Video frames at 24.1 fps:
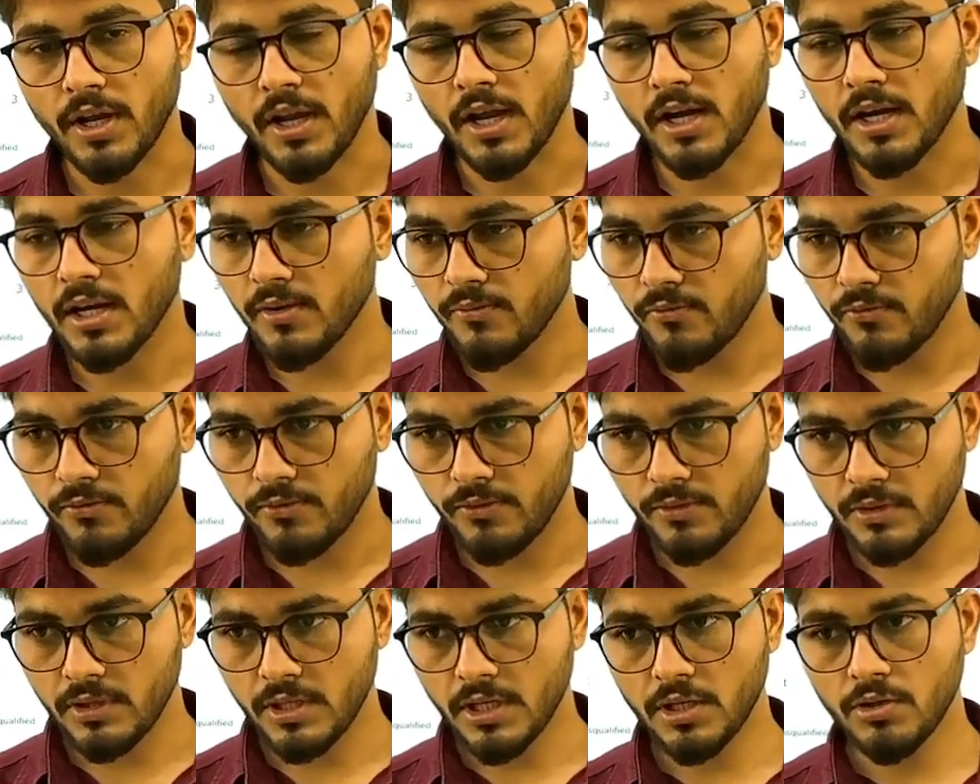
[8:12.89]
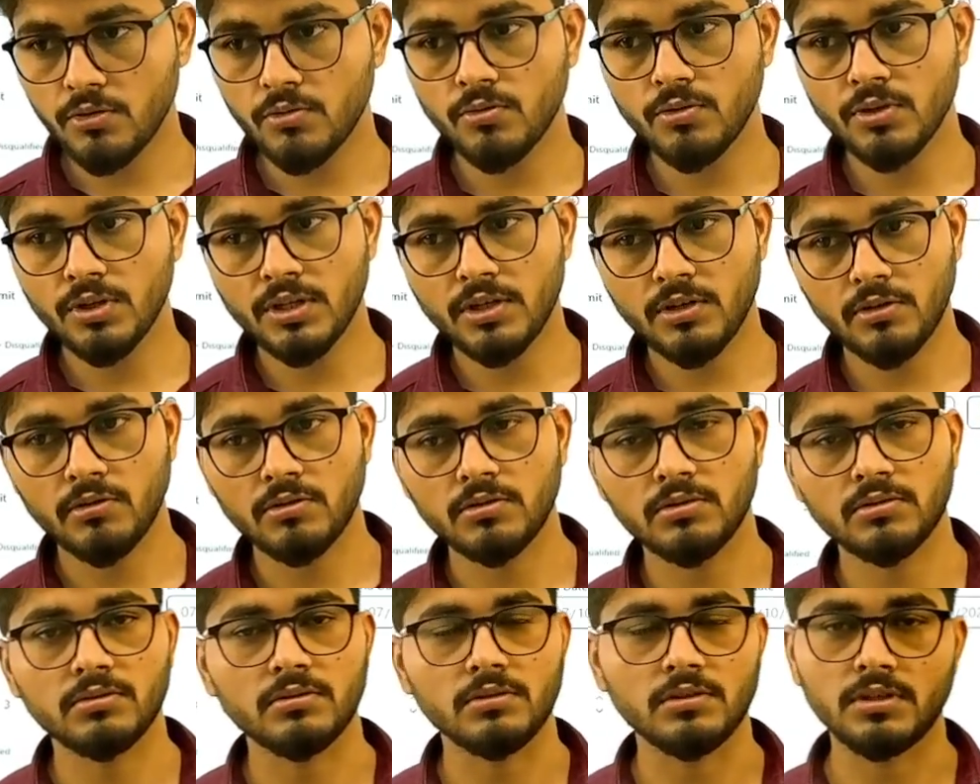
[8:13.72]
And if they do it
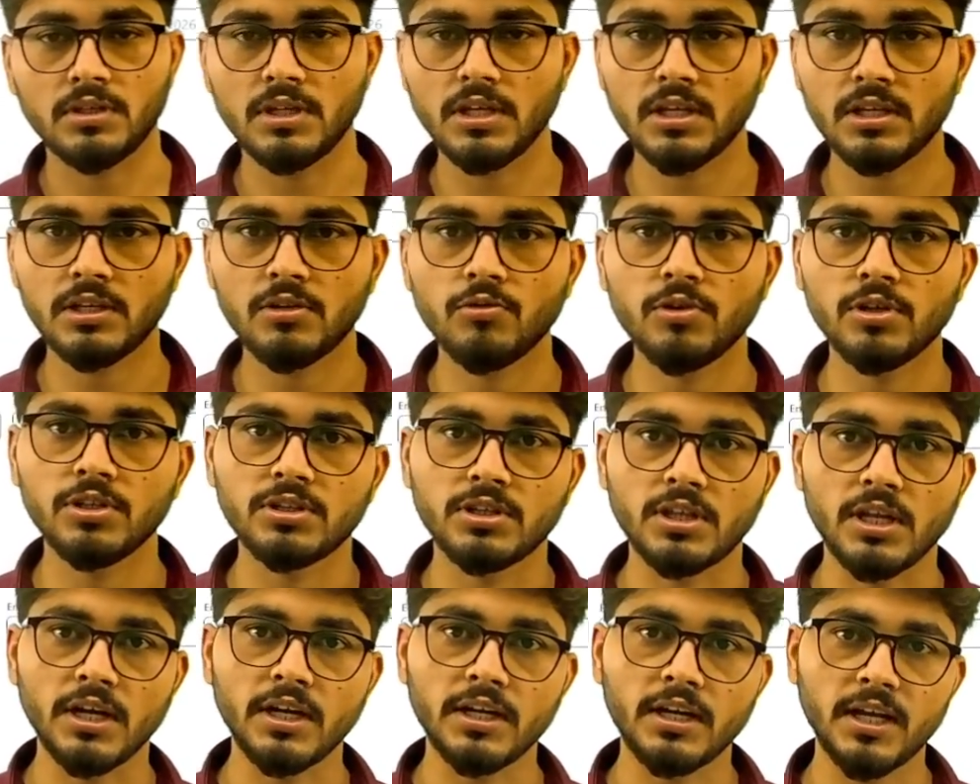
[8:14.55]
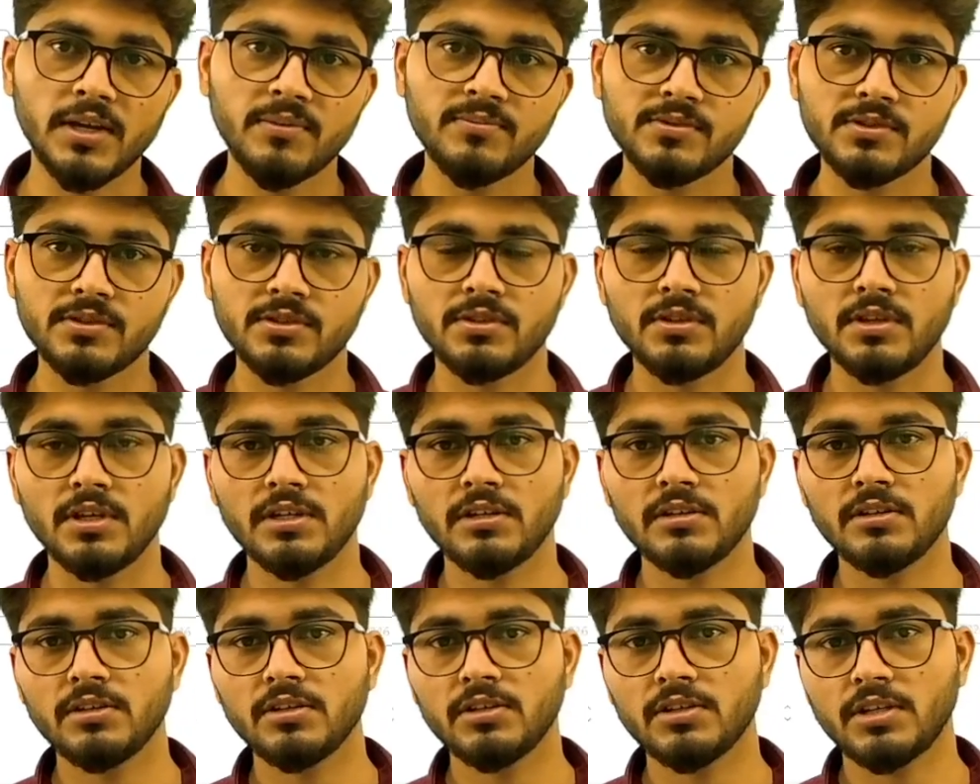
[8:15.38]
3 times,
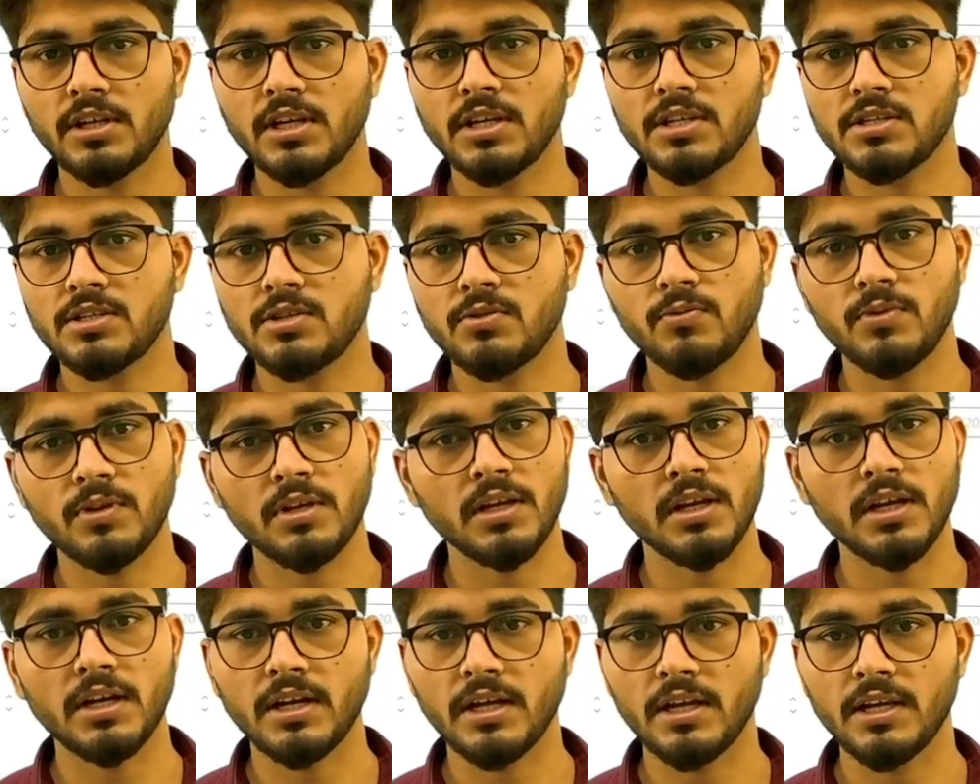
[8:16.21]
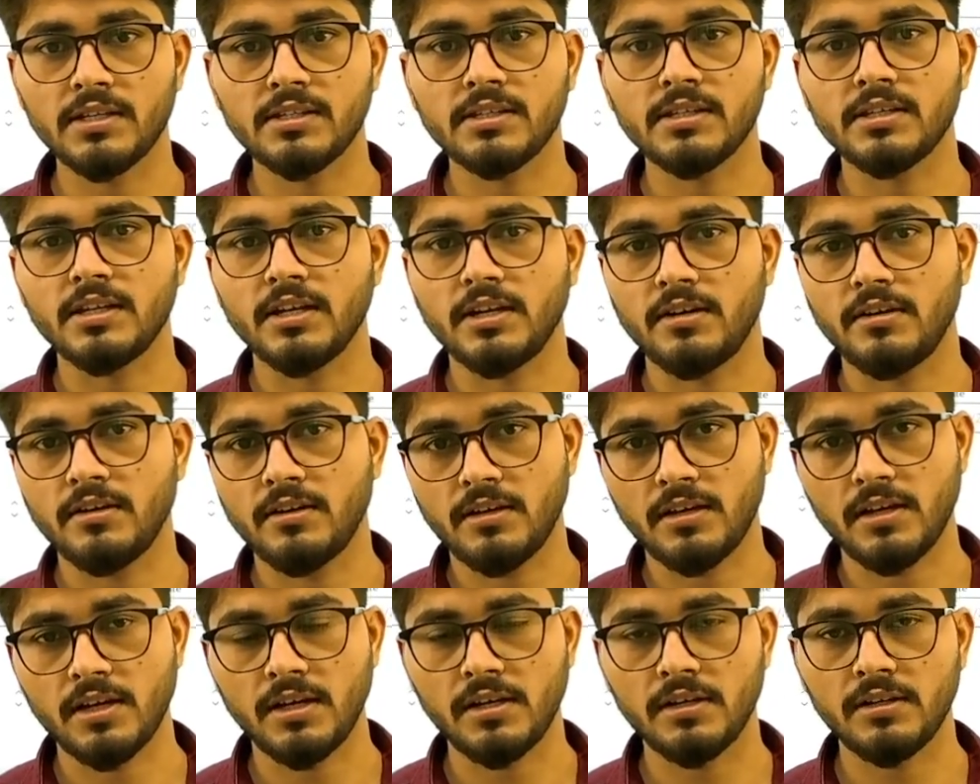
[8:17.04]
then the test will get exited
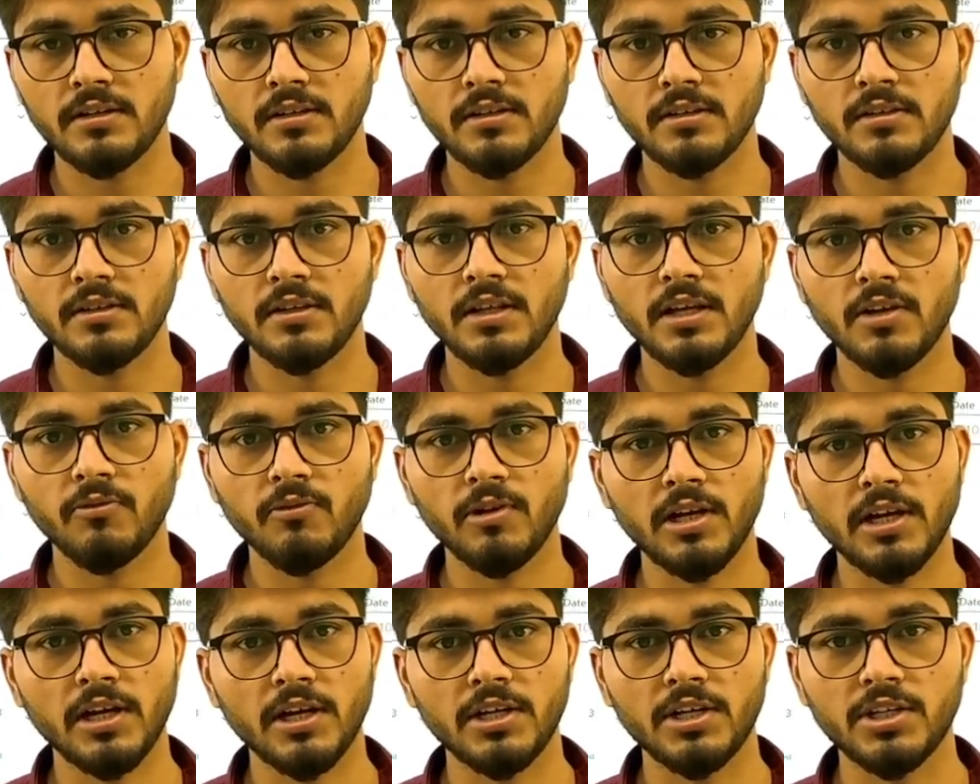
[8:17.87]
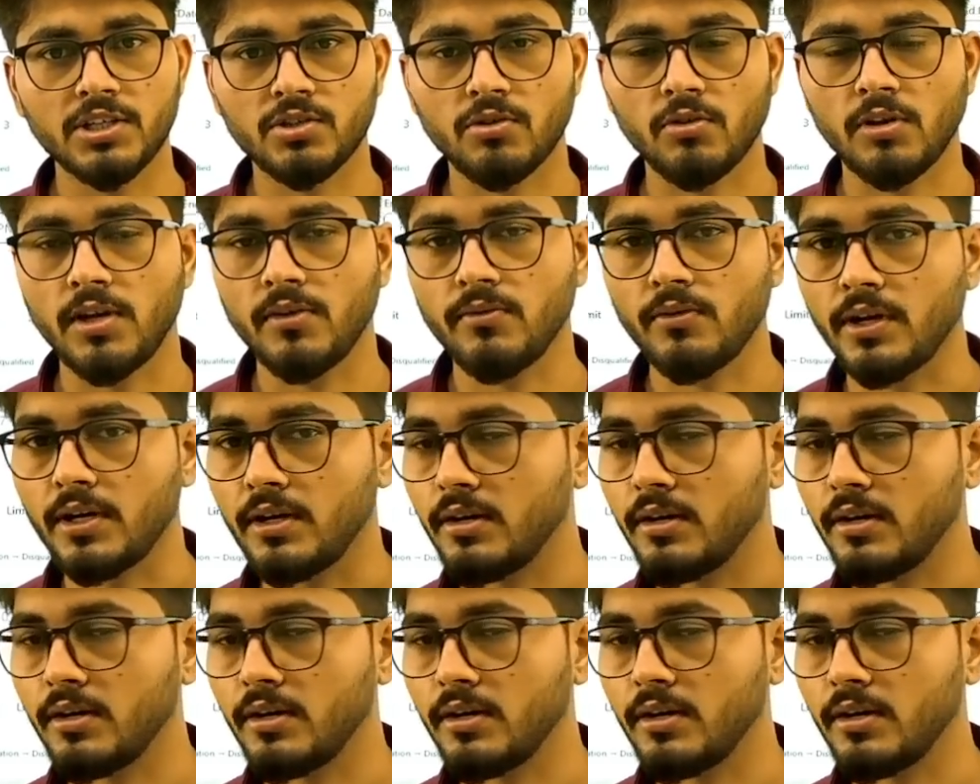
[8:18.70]
and they will get disqualified.